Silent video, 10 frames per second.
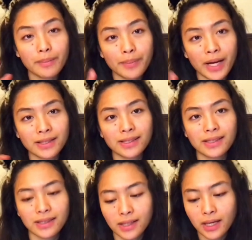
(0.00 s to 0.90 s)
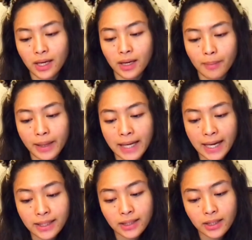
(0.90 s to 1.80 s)
But my
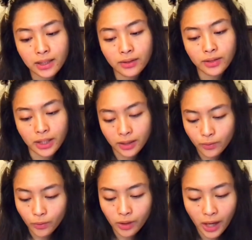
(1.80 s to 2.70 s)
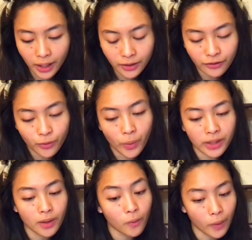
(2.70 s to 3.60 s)
acne did kind of
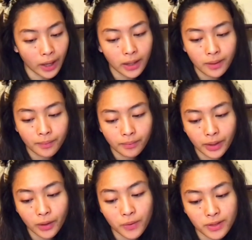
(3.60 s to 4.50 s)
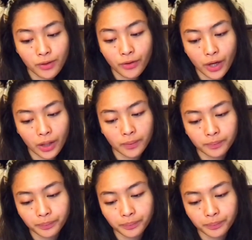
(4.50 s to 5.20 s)
went away, but it was still there.